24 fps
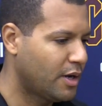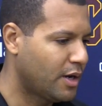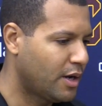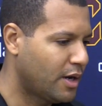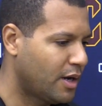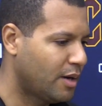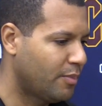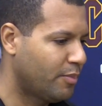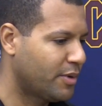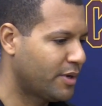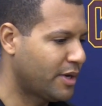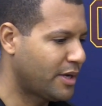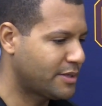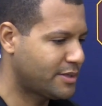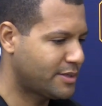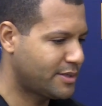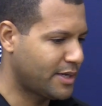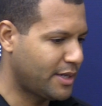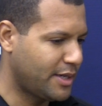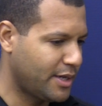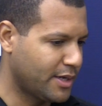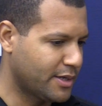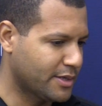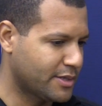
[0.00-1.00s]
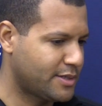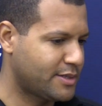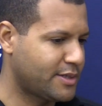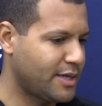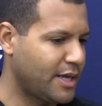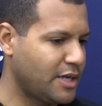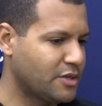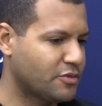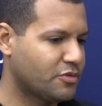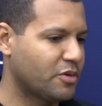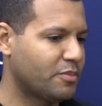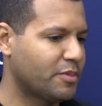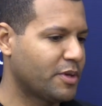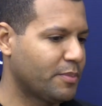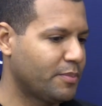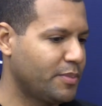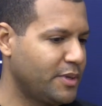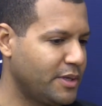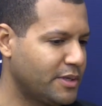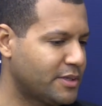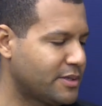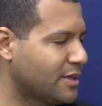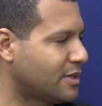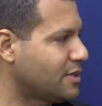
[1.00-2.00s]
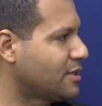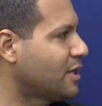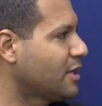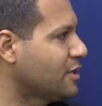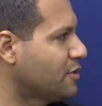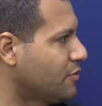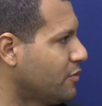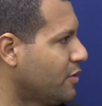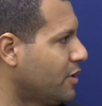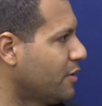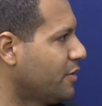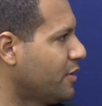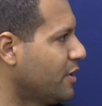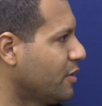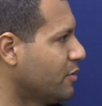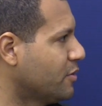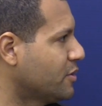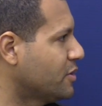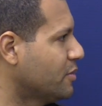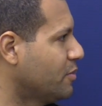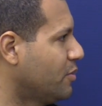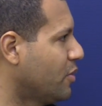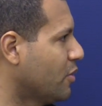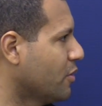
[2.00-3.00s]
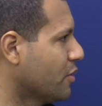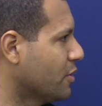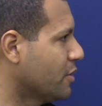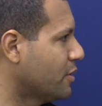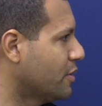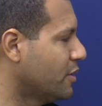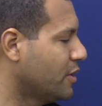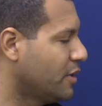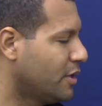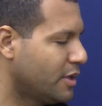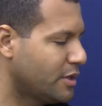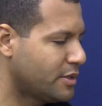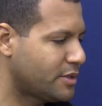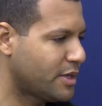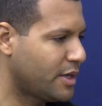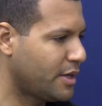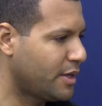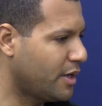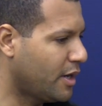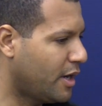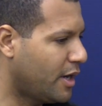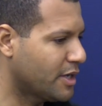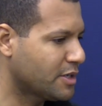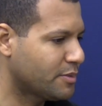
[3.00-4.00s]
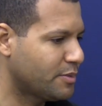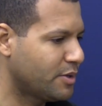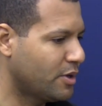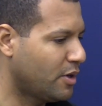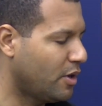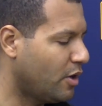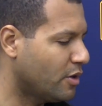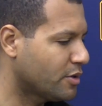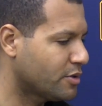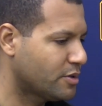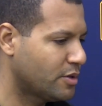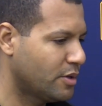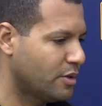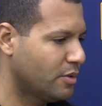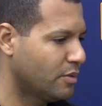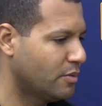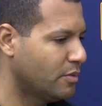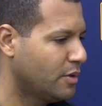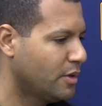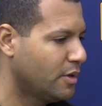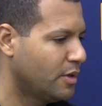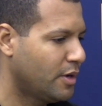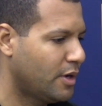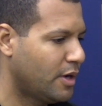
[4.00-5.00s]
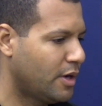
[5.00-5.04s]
But us setting a stage for him to be successful, I think, was important. Jetty Osman also